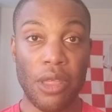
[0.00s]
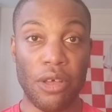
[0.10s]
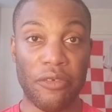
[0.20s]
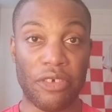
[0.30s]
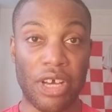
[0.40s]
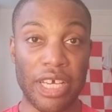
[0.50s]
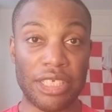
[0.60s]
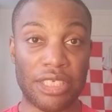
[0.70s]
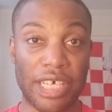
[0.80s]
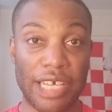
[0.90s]
of
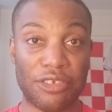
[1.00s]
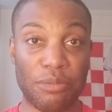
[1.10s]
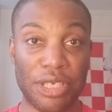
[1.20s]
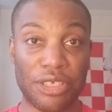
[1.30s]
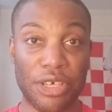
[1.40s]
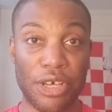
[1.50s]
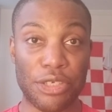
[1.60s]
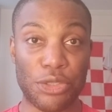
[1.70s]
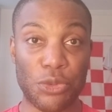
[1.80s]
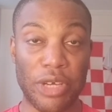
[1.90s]
cutting ties with Mesut
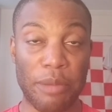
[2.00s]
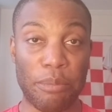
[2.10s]
Özil